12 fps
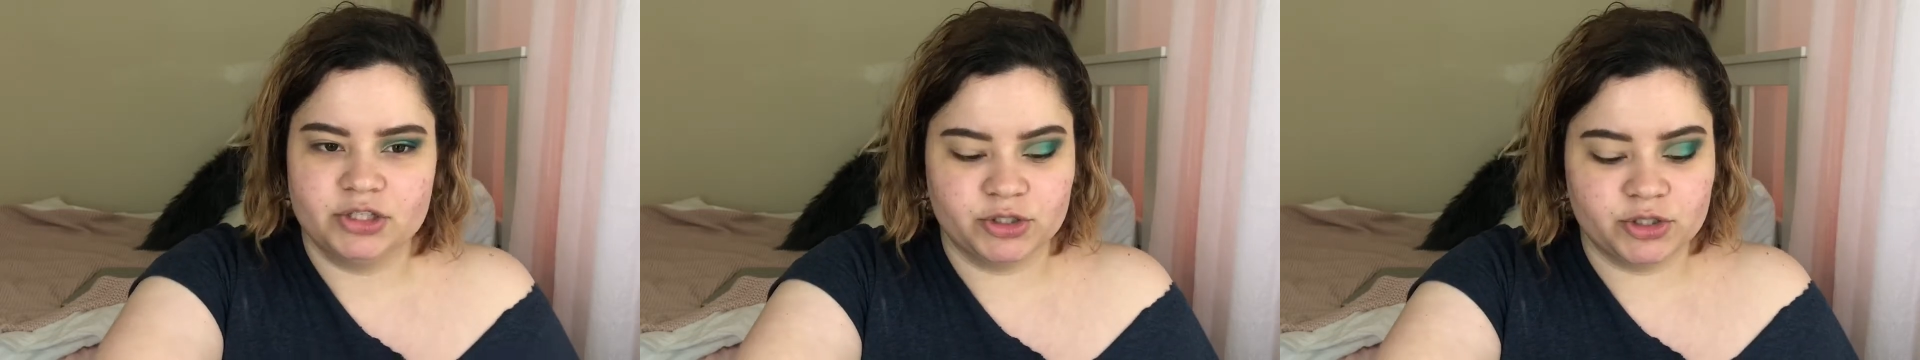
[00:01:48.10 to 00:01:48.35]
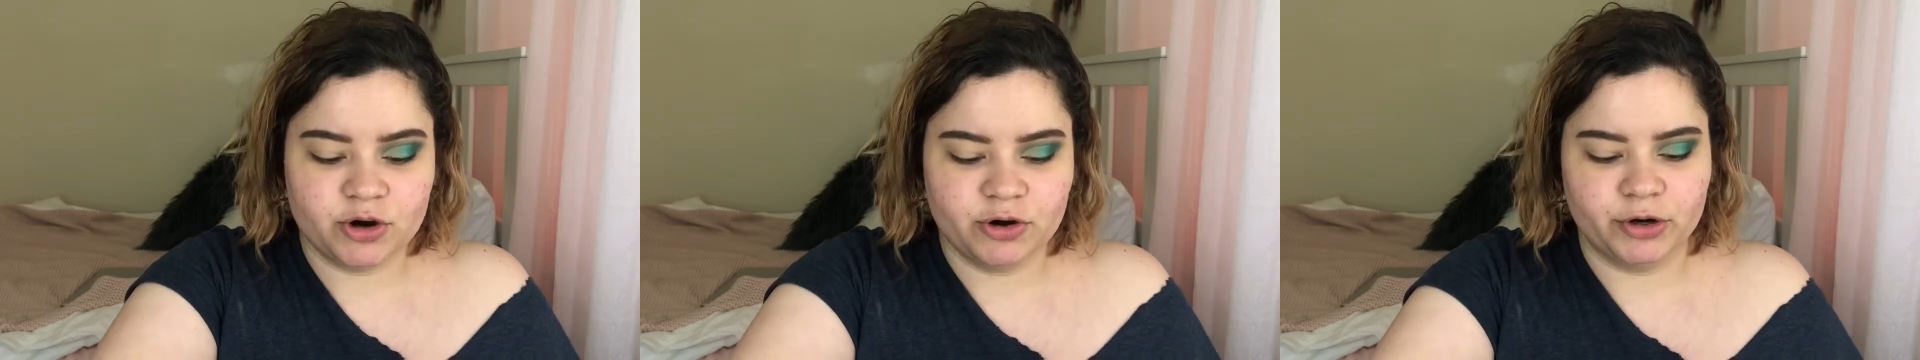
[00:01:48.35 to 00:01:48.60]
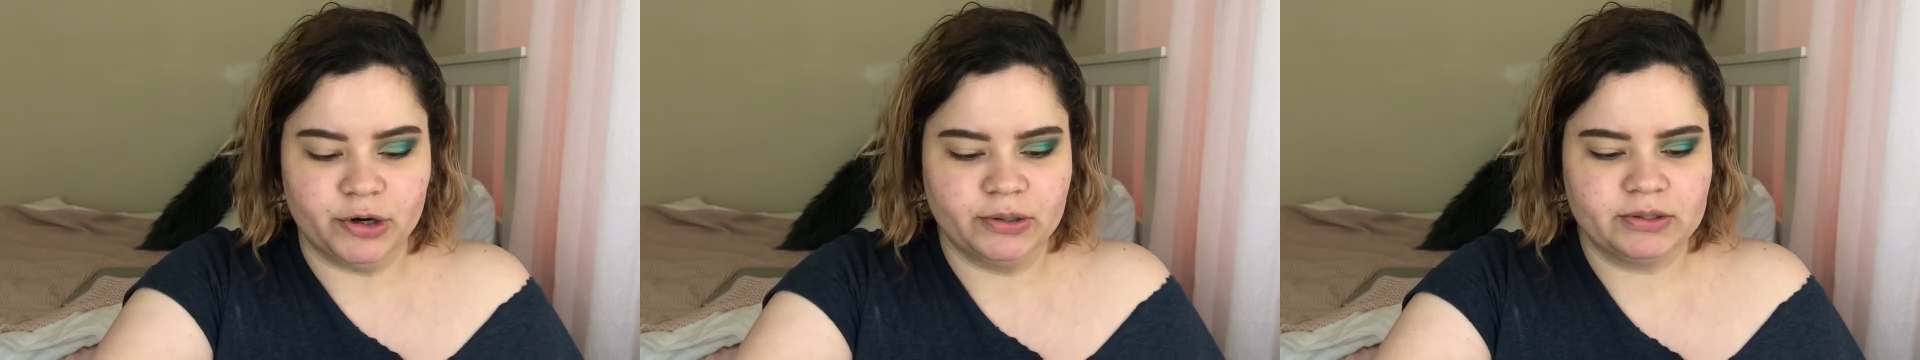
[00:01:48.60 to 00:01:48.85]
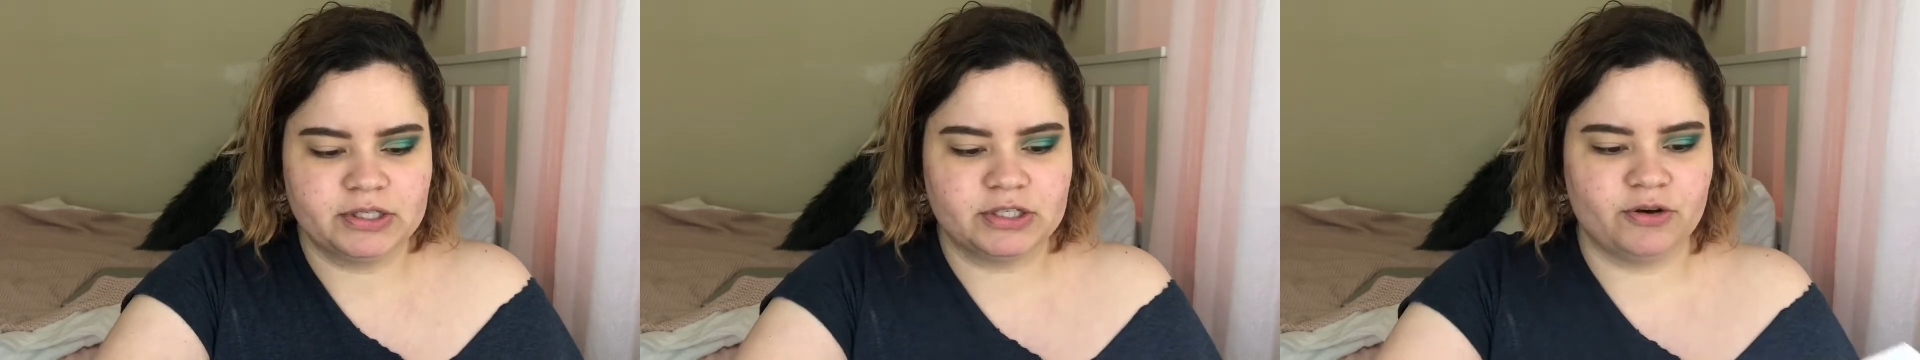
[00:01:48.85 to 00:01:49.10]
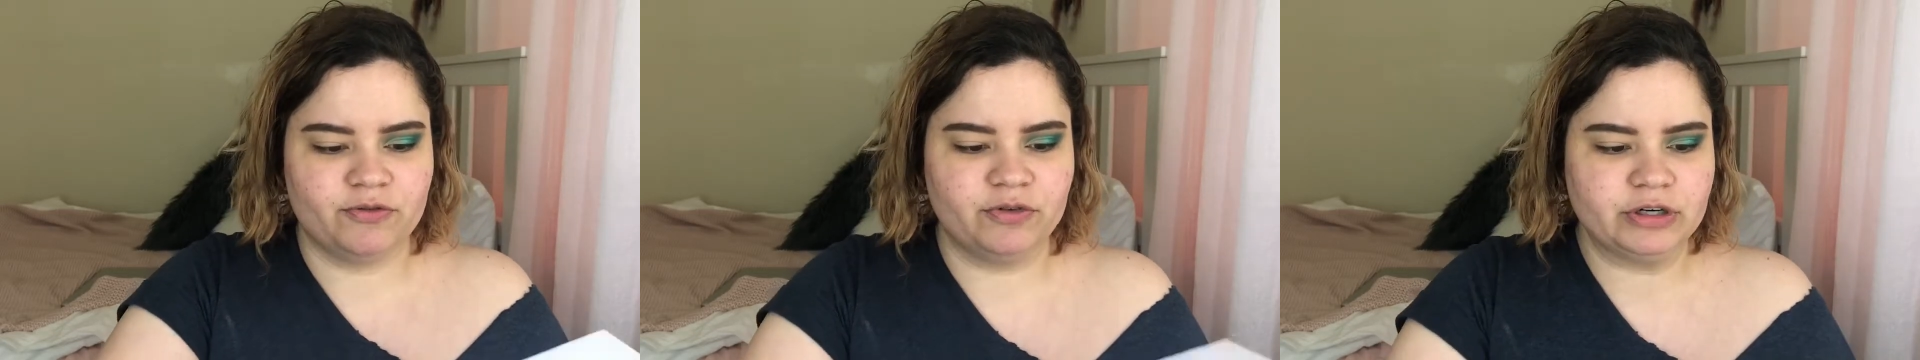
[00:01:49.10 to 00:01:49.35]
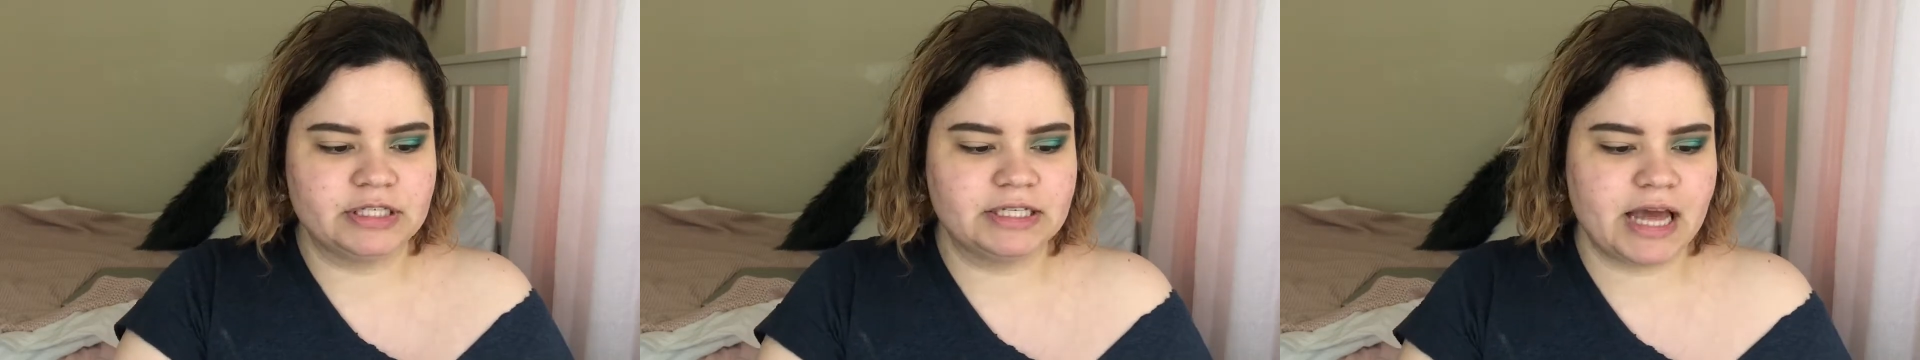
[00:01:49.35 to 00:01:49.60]
tutorial. So
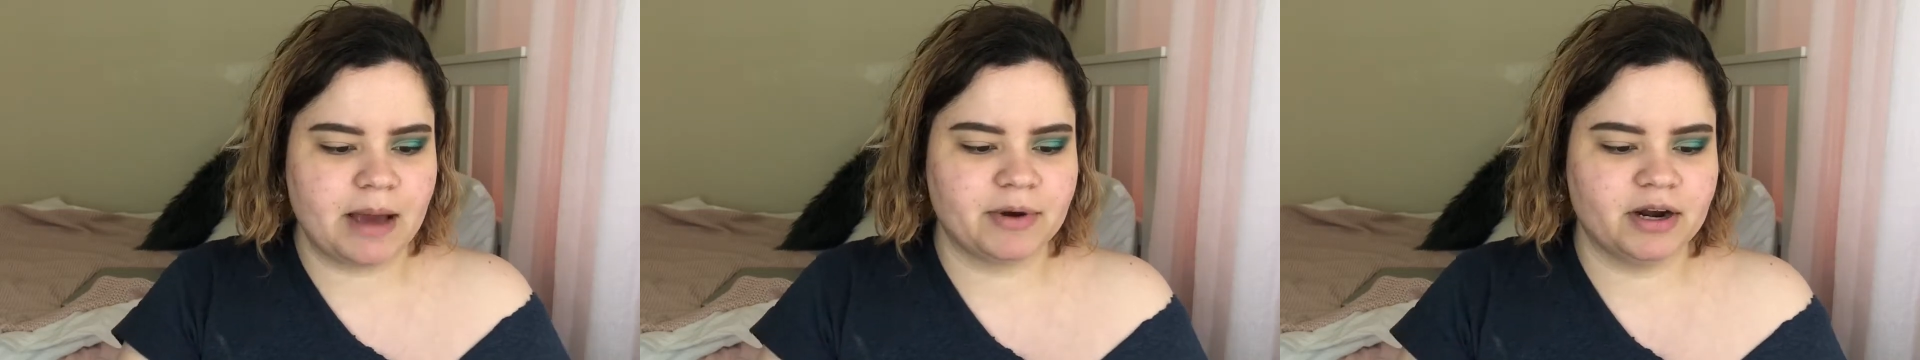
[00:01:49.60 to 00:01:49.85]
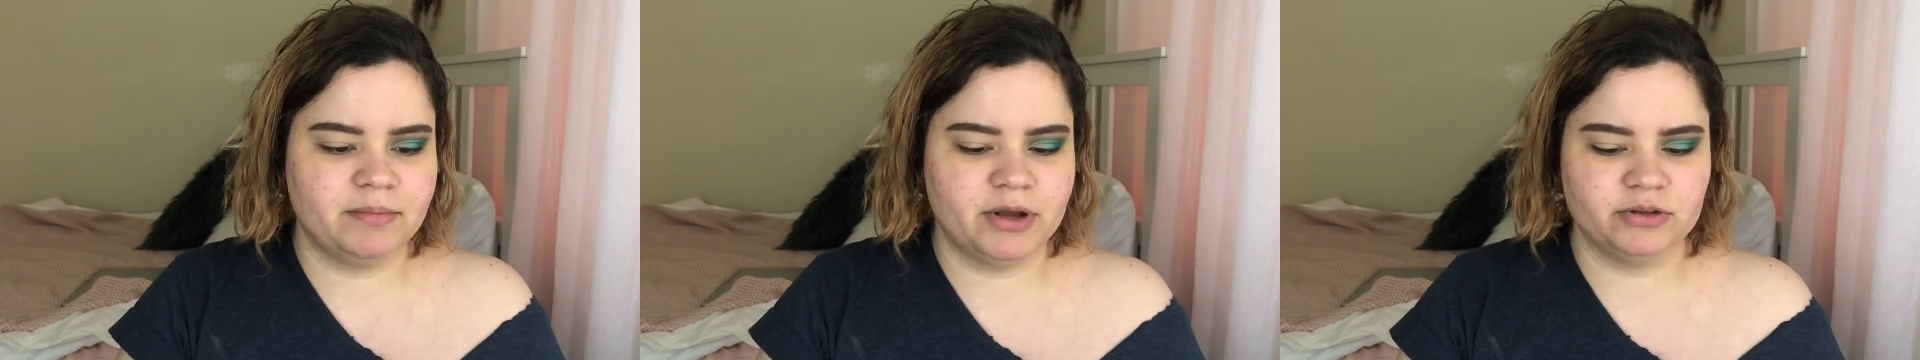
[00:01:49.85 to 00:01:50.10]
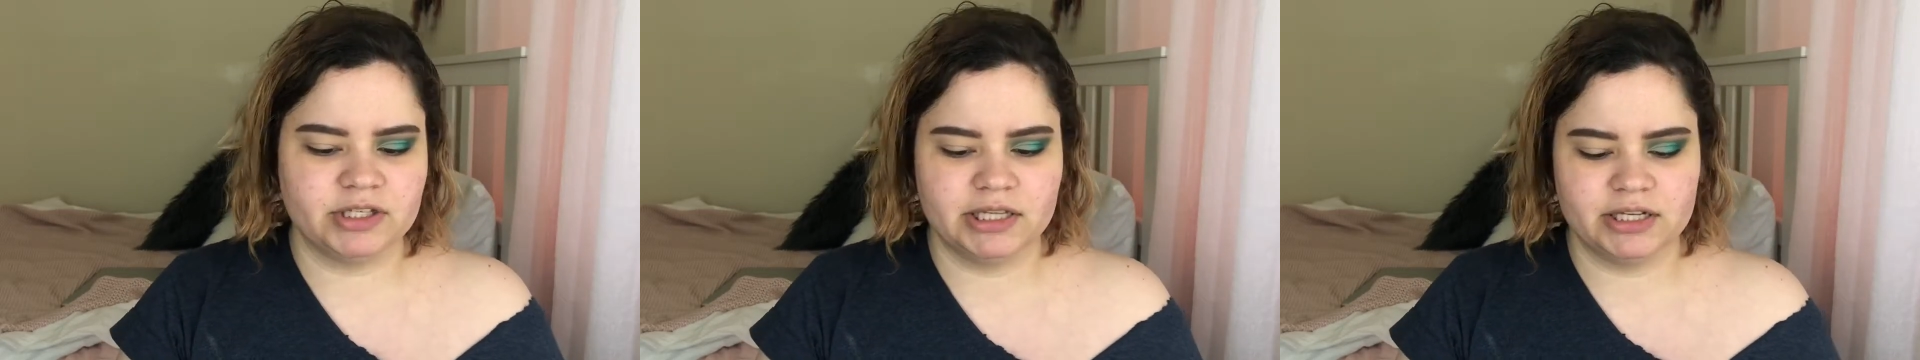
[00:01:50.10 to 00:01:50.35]
for today I'm gonna be using